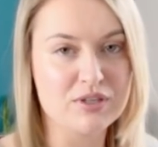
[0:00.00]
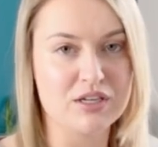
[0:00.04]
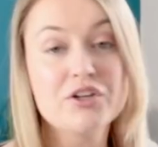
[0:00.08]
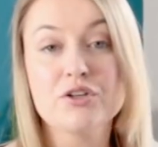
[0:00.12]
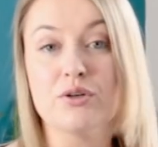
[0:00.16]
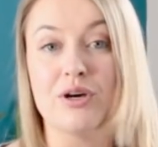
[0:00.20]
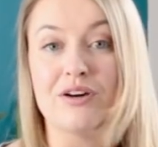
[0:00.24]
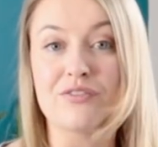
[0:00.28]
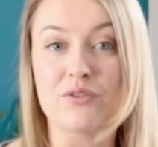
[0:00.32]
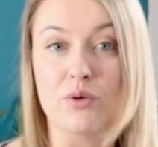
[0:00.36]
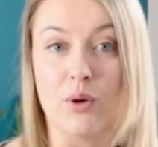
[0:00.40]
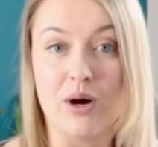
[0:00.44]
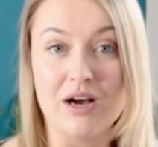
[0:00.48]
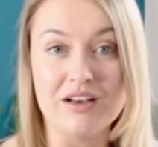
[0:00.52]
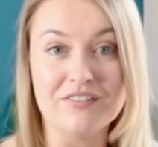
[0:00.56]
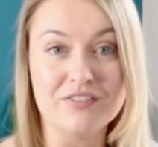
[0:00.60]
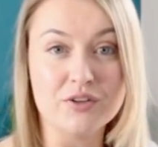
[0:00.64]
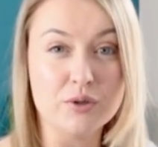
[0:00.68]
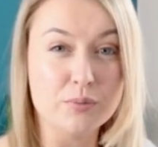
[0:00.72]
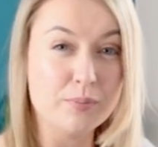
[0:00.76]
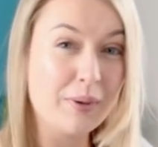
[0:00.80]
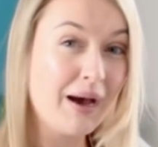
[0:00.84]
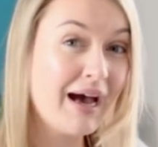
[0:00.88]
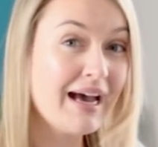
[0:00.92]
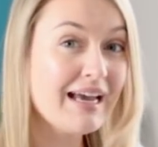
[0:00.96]
I do have quite a
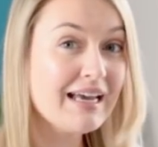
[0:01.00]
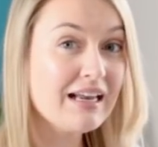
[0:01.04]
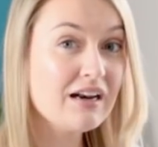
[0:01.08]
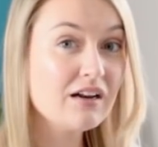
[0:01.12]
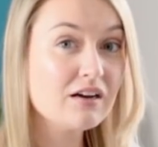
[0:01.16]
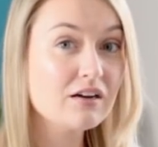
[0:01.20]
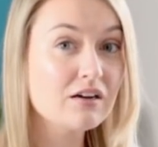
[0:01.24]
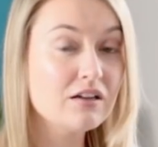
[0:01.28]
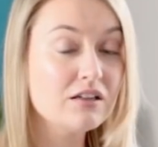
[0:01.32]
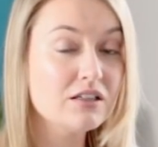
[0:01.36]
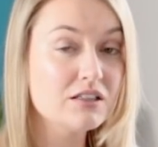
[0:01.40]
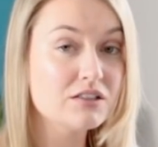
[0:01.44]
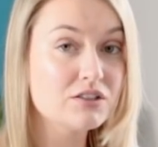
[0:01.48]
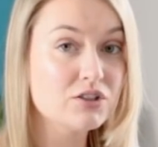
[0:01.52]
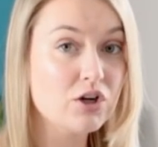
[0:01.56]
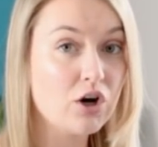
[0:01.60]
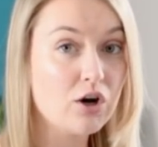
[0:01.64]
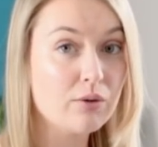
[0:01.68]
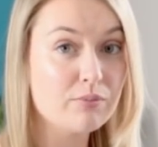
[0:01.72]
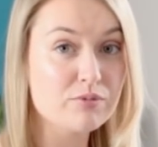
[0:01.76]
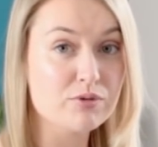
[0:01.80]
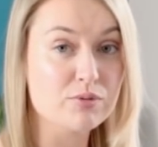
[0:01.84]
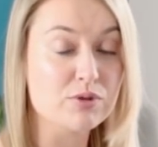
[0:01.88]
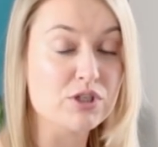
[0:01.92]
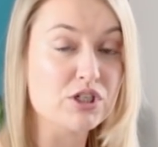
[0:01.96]
few paler coloured
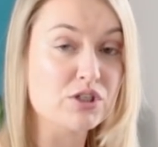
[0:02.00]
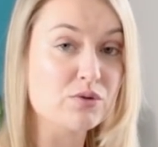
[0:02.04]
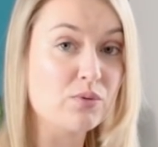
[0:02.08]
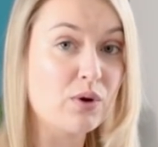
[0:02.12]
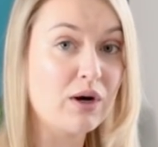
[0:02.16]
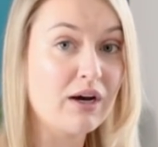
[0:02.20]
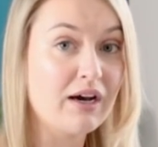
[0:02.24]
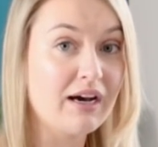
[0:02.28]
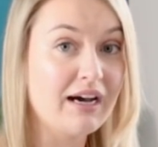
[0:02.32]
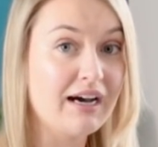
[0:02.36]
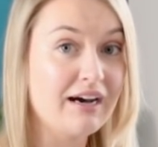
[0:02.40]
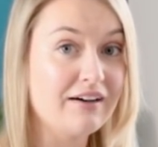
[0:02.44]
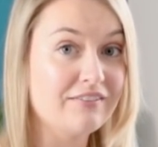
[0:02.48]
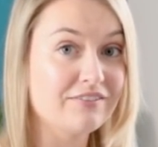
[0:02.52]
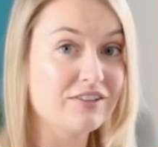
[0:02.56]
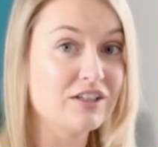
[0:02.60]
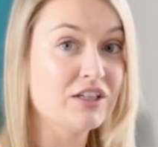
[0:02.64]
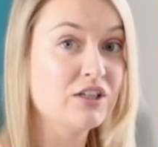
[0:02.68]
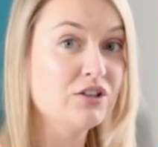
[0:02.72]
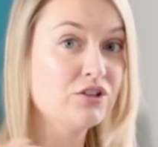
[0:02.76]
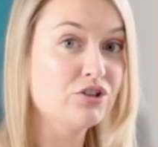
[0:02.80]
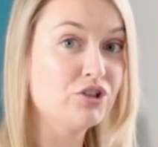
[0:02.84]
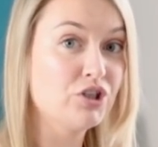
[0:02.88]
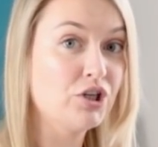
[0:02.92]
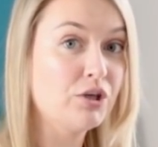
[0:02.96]
tops, which is why I
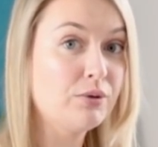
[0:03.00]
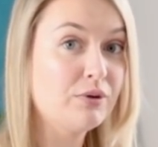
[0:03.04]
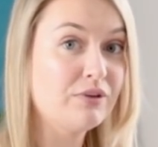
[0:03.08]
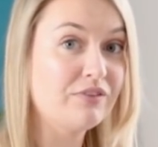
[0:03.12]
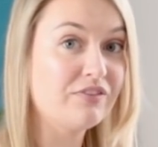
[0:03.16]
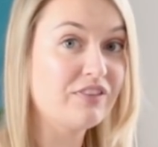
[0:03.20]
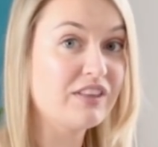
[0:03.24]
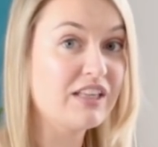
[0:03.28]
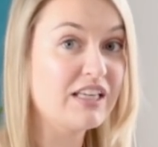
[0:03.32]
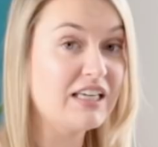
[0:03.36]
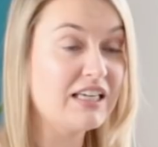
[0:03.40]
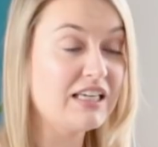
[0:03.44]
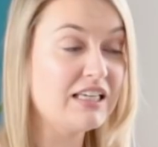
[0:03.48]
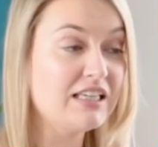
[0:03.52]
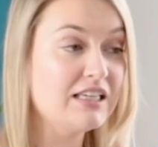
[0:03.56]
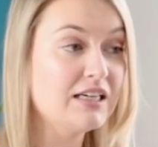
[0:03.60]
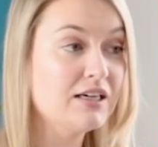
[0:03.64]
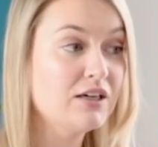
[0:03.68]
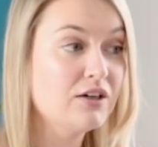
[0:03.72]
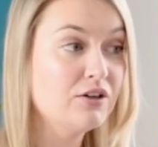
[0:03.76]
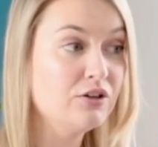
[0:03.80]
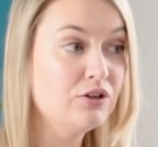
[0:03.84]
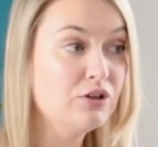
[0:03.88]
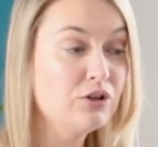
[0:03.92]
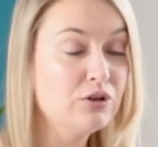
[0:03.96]
have 2 of the
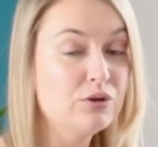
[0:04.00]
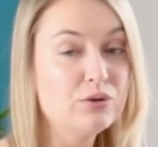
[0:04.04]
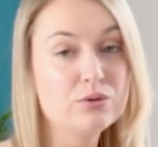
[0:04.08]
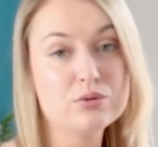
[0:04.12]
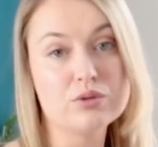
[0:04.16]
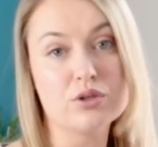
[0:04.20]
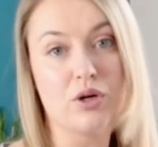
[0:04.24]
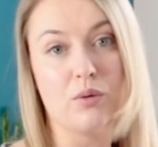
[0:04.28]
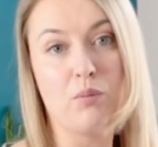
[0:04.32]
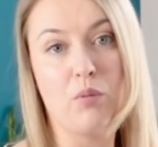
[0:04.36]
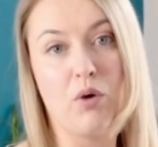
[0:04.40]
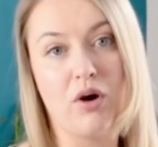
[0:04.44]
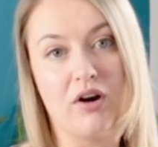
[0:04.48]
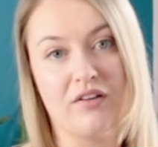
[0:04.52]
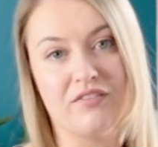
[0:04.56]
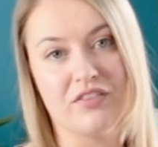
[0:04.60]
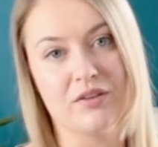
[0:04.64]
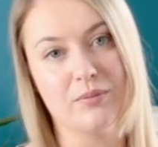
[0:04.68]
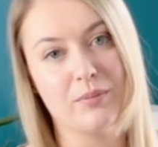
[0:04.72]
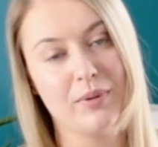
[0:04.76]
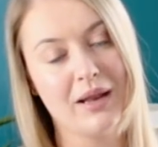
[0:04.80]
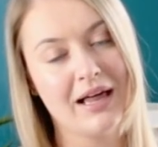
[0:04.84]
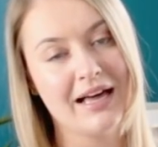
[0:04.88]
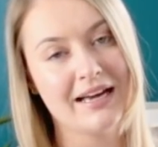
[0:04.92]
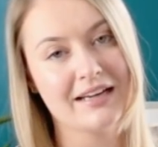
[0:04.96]
nude and 1 of
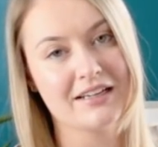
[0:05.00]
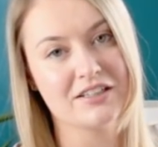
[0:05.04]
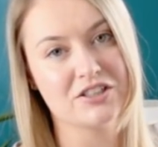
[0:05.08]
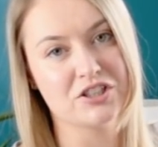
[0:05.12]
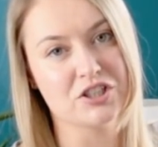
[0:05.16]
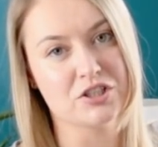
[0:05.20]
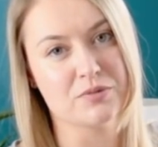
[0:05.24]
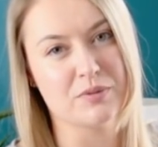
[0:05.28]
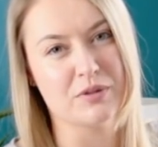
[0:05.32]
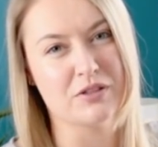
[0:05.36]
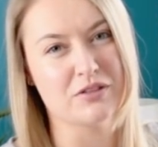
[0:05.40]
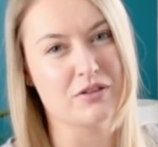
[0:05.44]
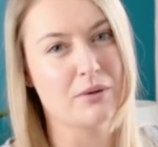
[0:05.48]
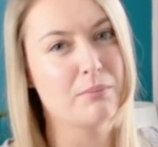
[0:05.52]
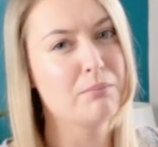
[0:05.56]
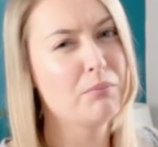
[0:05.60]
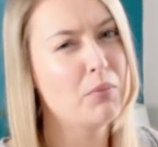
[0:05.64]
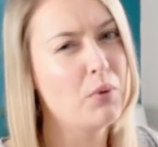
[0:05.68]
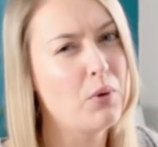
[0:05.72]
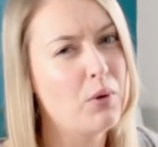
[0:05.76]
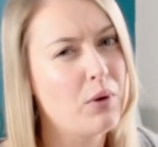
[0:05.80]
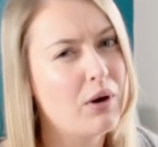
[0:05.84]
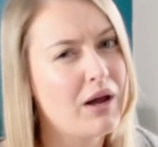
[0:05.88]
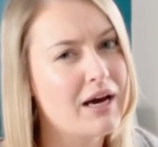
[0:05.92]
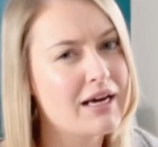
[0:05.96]
the black, just because I'm
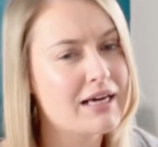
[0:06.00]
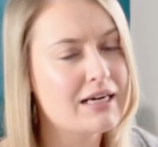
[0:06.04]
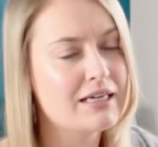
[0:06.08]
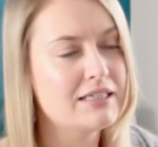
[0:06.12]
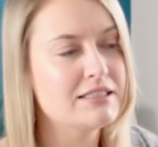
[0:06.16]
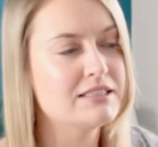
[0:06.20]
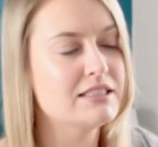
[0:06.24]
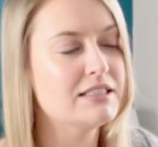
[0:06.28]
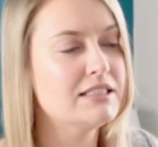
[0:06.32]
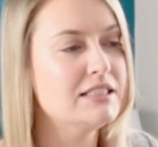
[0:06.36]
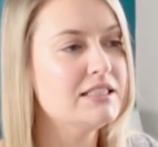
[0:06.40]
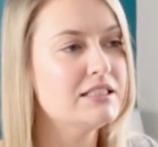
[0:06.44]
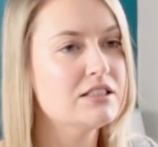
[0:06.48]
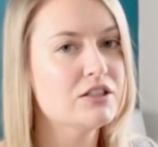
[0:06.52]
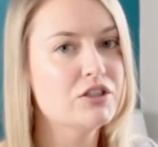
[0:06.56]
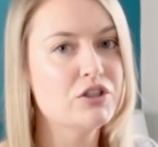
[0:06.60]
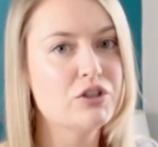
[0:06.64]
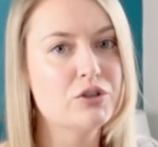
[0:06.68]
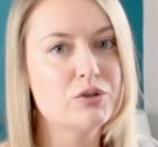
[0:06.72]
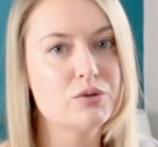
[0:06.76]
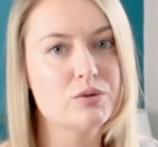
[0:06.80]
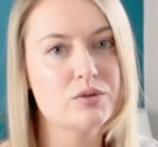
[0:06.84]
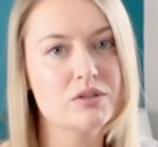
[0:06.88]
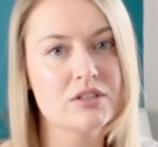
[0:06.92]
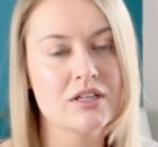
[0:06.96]
more likely to need a
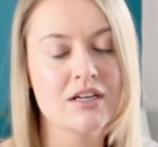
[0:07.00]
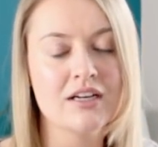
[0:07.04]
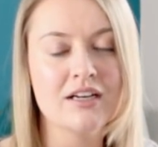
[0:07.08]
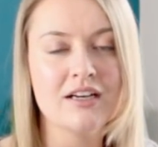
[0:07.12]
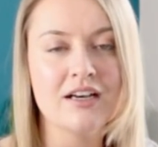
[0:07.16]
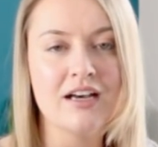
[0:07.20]
nude.